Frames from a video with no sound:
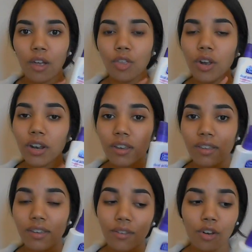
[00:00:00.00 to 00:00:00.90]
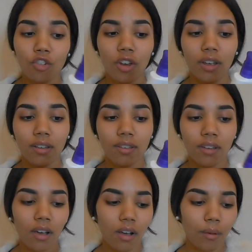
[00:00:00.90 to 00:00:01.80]
thought I'd give it a
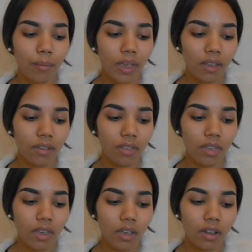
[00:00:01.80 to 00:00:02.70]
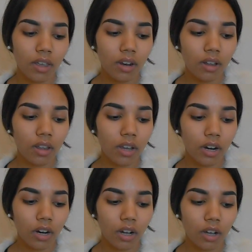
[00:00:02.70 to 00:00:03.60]
chance. It's the Clean and
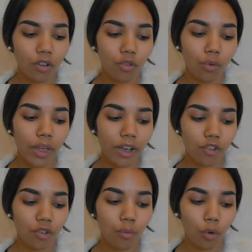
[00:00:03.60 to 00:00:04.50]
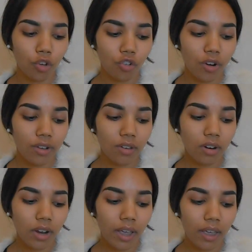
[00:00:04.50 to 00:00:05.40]
Clear Dual Action
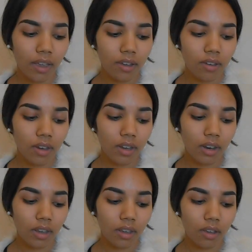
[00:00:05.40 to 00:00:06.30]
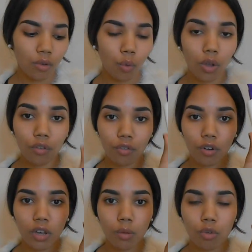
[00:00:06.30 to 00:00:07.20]
Moisturizer, and it is
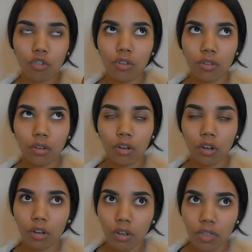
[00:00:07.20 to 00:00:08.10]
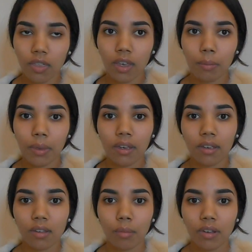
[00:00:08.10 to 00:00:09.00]
oil-free, which is a good thing
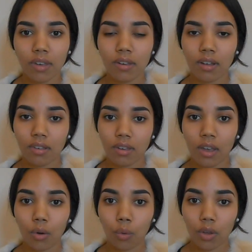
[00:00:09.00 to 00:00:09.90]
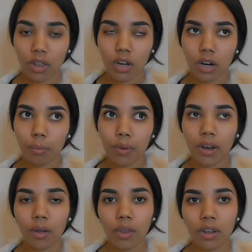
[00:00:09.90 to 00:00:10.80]
because my skin tends to get oilier, but
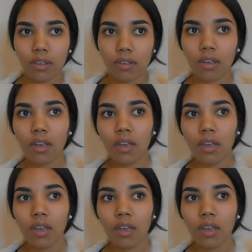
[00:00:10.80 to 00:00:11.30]
now that it's